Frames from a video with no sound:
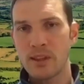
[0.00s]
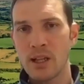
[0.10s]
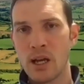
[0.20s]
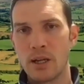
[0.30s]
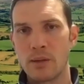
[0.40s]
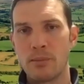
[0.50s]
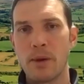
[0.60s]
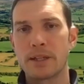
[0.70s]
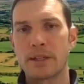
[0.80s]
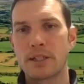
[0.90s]
And I'll be
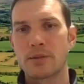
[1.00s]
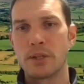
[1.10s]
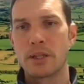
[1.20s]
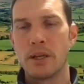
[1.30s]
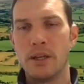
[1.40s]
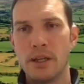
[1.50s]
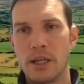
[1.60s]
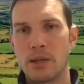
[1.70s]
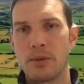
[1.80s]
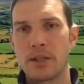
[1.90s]
back next week. In
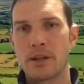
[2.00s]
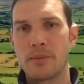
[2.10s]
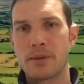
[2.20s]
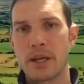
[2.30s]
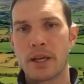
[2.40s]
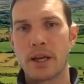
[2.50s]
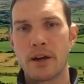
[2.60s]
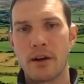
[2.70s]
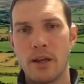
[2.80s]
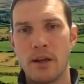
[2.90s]
the meantime, take care
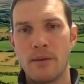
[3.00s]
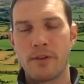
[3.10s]
and uh,